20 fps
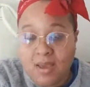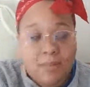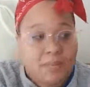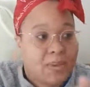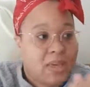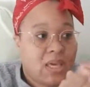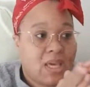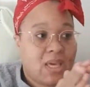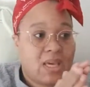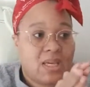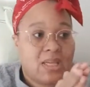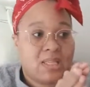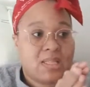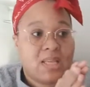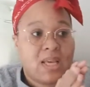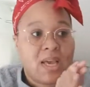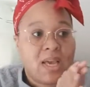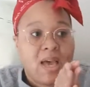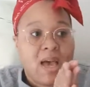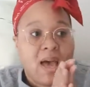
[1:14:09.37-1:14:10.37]
Because
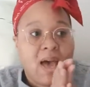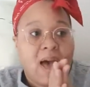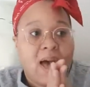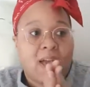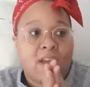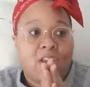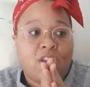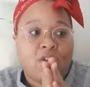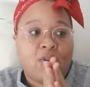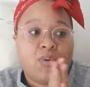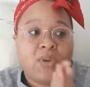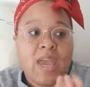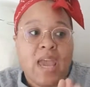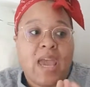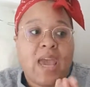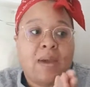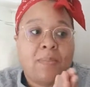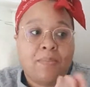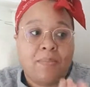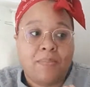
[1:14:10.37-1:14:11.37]
you
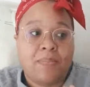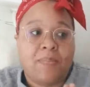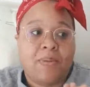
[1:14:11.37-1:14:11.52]
can't,